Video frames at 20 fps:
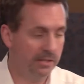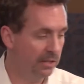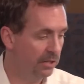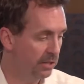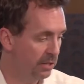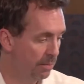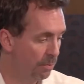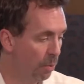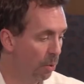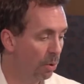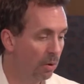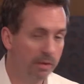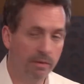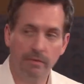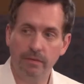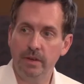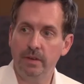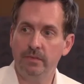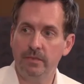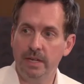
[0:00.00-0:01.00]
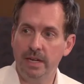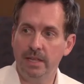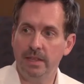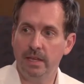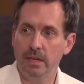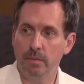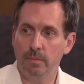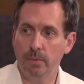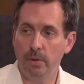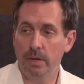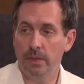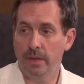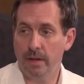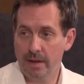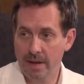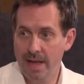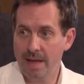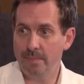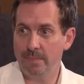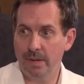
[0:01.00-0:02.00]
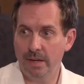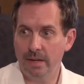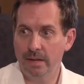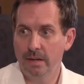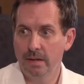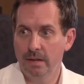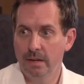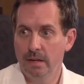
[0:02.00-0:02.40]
Because the more the 15 that you put in the copy,